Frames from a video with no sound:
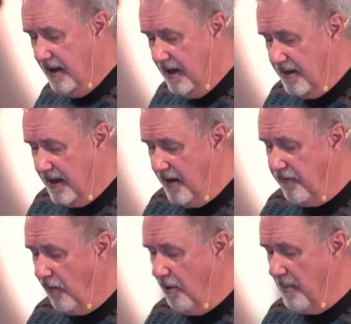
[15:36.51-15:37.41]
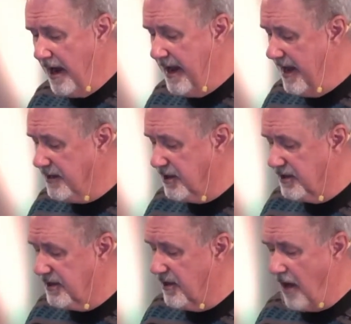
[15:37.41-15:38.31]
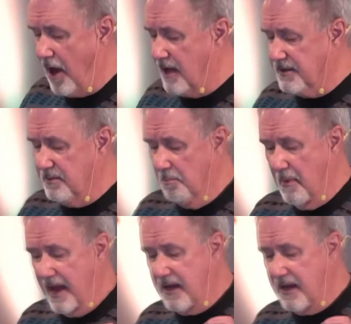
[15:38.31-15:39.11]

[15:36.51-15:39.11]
Therefore my anxious thoughts make